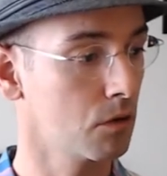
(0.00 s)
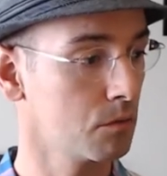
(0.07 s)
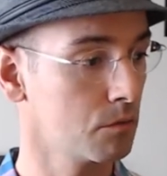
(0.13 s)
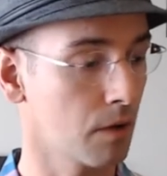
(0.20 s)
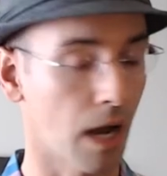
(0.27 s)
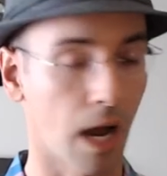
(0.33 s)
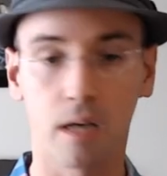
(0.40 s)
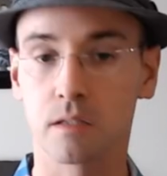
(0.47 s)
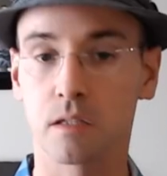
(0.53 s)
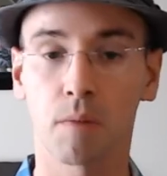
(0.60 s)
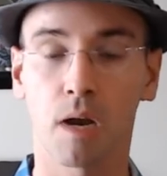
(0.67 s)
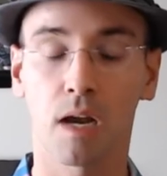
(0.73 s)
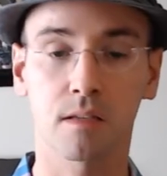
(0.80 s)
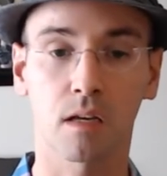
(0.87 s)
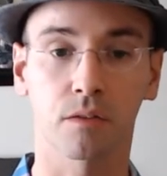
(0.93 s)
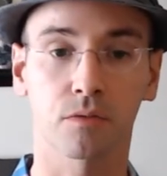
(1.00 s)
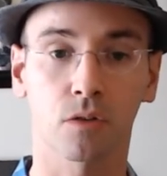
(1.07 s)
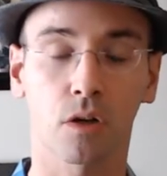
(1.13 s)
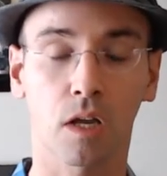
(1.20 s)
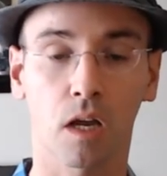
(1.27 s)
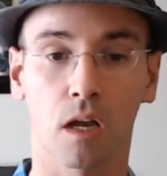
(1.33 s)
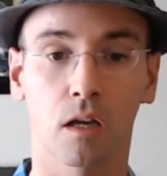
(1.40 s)
Asking myself,
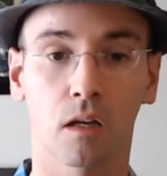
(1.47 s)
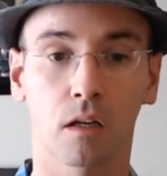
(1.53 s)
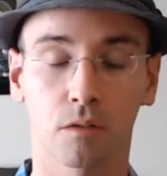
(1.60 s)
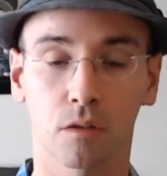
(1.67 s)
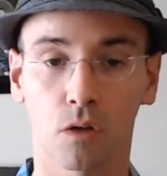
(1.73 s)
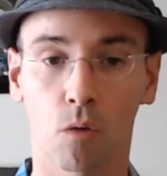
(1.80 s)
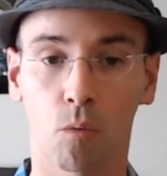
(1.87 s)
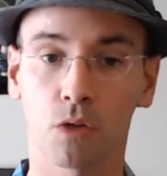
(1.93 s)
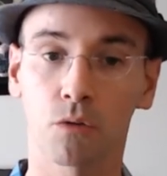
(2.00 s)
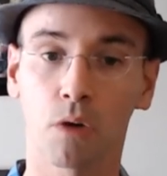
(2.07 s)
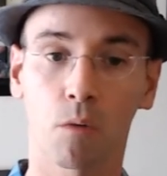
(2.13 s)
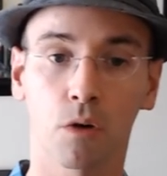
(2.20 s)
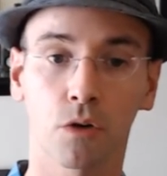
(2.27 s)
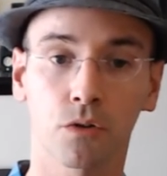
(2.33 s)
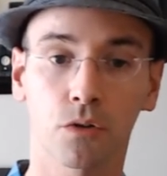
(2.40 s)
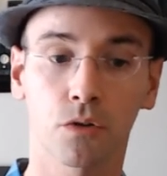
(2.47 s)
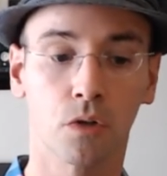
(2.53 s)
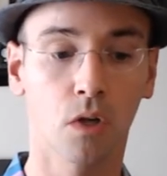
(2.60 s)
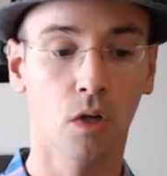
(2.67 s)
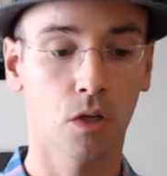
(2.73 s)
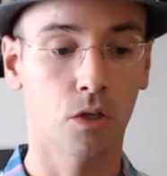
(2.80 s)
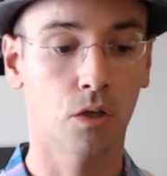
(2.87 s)
okay, you know, what do I want to do?
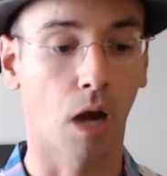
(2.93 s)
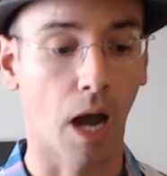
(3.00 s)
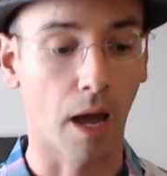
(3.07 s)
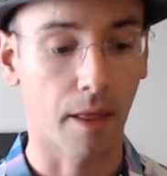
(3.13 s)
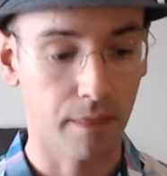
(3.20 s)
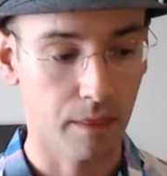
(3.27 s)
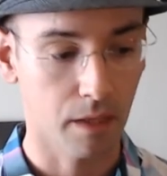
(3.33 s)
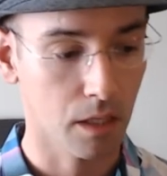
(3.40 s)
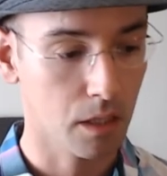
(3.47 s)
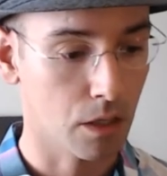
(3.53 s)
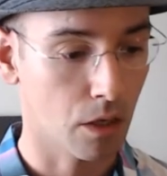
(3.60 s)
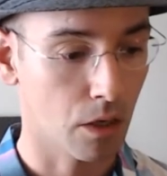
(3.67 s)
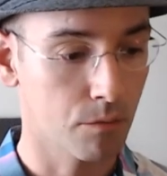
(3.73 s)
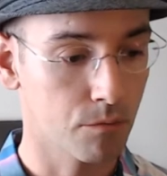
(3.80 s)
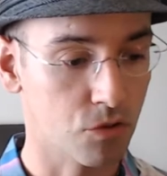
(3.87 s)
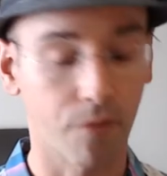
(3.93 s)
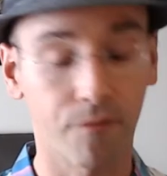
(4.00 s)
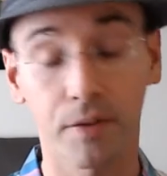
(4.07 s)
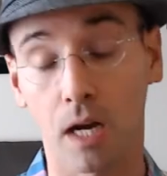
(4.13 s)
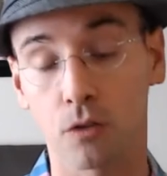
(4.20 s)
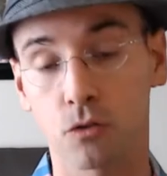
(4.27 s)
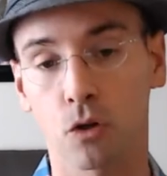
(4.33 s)
You know, I think something
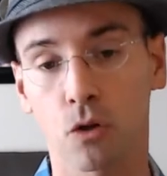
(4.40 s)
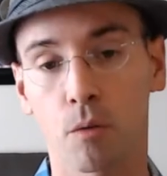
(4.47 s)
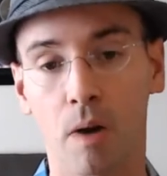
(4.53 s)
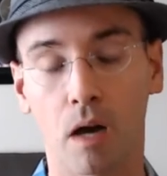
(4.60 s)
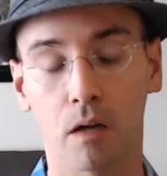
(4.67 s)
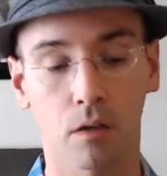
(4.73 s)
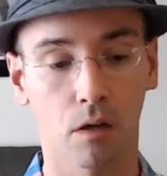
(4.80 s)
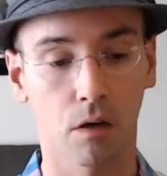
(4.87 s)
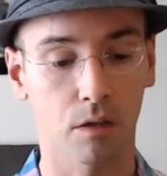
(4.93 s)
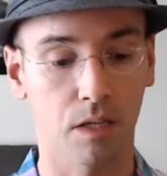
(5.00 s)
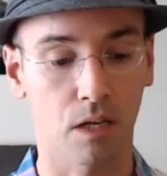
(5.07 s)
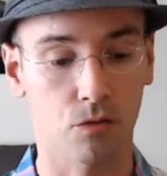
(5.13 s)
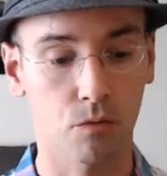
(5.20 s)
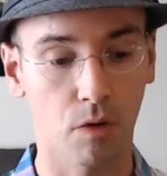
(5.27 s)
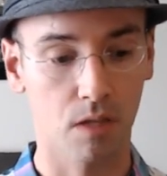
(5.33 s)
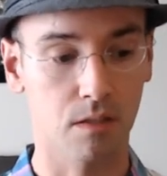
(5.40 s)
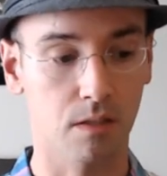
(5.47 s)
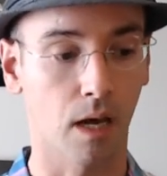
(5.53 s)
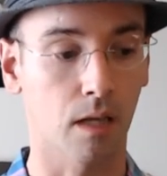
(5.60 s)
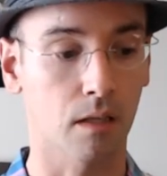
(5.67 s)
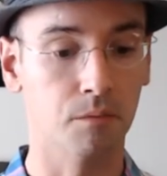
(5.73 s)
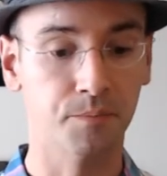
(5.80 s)
I talk about a lot as well is
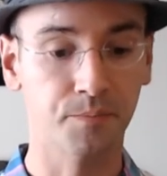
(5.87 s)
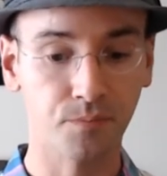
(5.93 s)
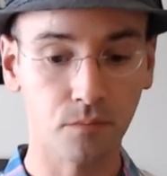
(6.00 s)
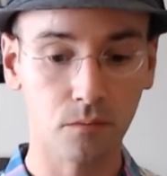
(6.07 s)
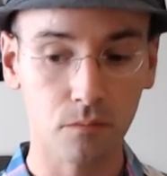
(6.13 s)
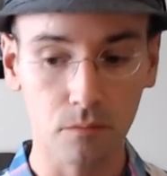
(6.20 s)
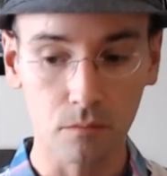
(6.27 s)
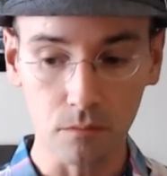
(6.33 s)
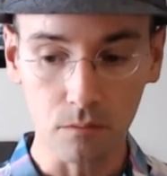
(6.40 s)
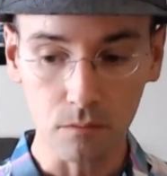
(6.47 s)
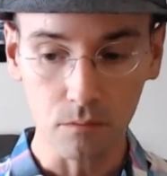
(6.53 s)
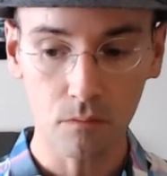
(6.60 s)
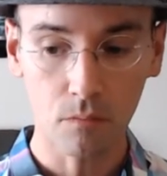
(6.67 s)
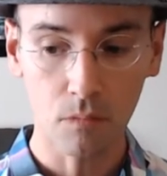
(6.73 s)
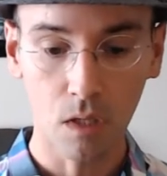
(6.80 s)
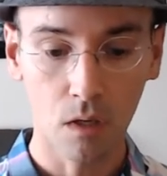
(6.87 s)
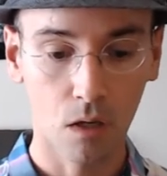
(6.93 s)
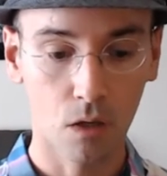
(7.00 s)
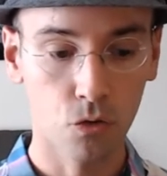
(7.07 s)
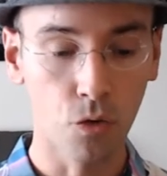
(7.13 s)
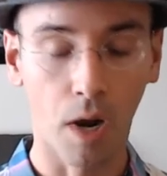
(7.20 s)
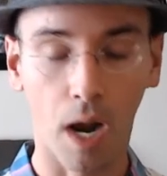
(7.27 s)
that
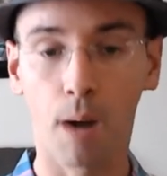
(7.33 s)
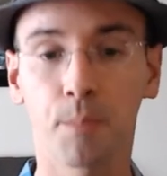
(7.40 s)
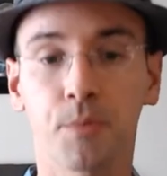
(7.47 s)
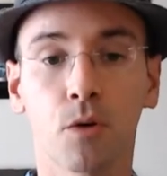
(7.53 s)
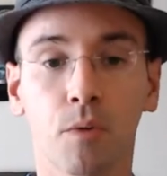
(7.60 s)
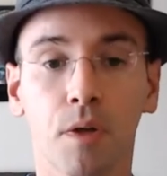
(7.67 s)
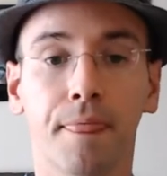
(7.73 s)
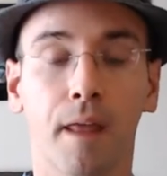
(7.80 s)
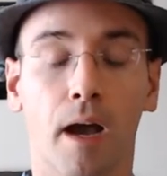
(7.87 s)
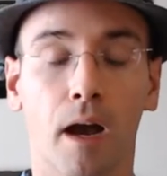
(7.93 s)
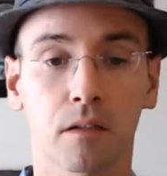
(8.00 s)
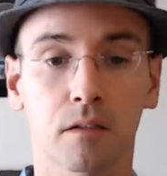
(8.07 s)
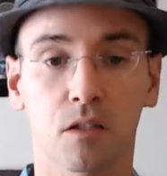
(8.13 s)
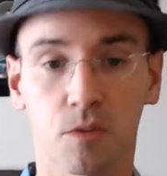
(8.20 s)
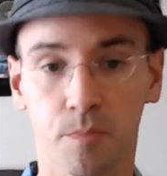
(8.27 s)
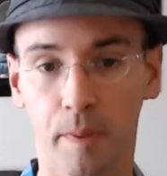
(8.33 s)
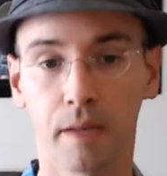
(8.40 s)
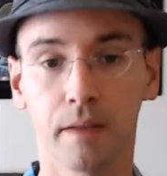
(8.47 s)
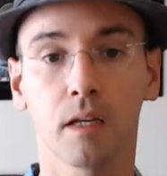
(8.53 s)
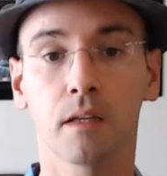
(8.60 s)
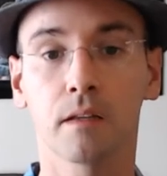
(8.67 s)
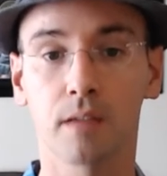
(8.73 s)
to help you with that,
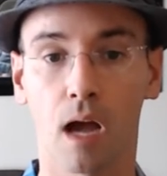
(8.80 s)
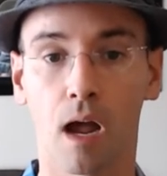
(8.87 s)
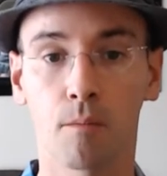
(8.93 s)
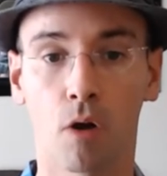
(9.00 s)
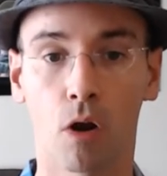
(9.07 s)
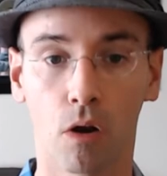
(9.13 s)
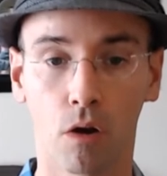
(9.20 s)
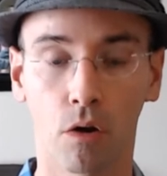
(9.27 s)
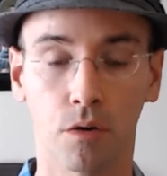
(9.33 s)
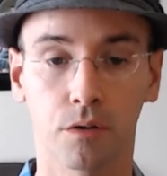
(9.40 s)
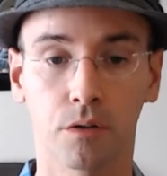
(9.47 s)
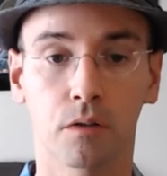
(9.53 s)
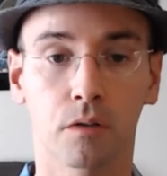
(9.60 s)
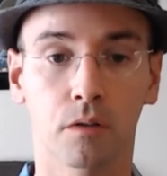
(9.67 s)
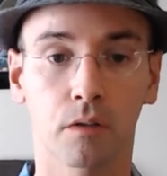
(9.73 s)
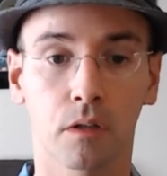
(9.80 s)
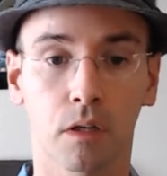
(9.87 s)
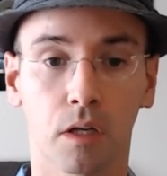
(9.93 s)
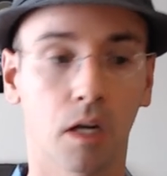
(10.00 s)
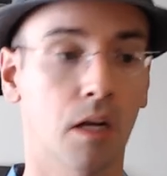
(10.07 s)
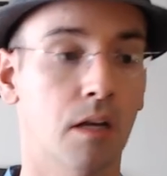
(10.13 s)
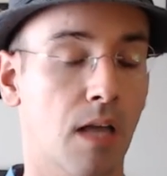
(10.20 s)
spending time alone
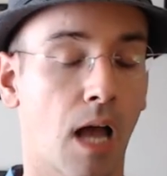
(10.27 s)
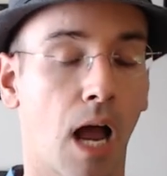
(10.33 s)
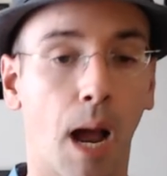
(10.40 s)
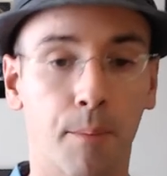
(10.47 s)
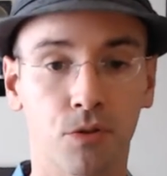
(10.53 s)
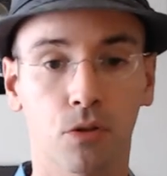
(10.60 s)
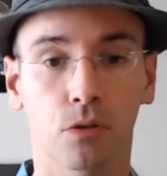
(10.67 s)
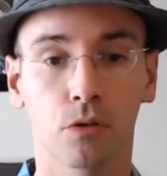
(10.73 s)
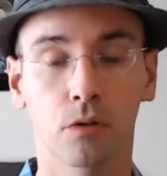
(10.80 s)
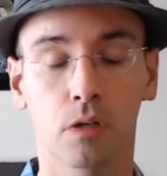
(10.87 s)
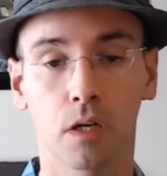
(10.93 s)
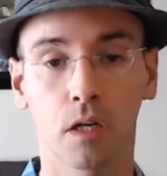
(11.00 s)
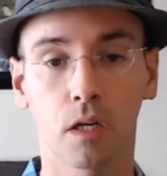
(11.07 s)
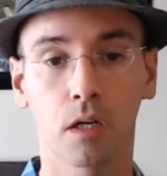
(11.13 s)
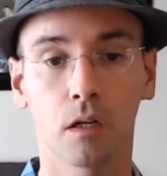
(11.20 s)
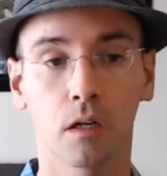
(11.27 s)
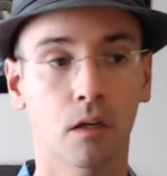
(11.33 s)
is absolutely